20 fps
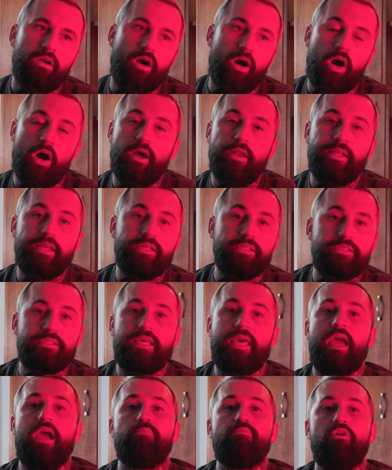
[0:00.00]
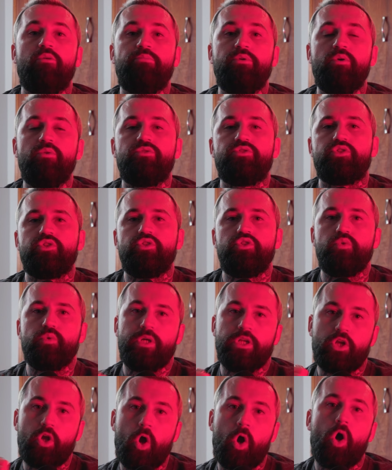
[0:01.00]
on his camera boot, so you
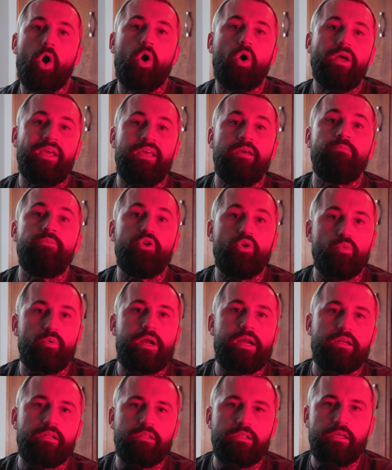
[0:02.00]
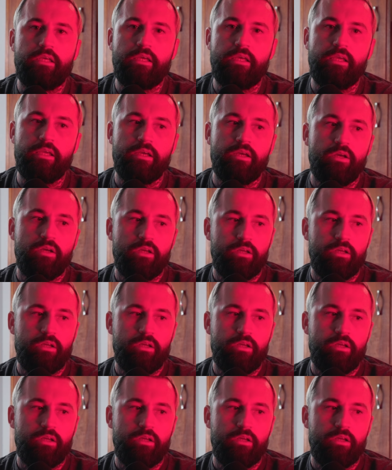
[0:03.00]
could call him directly,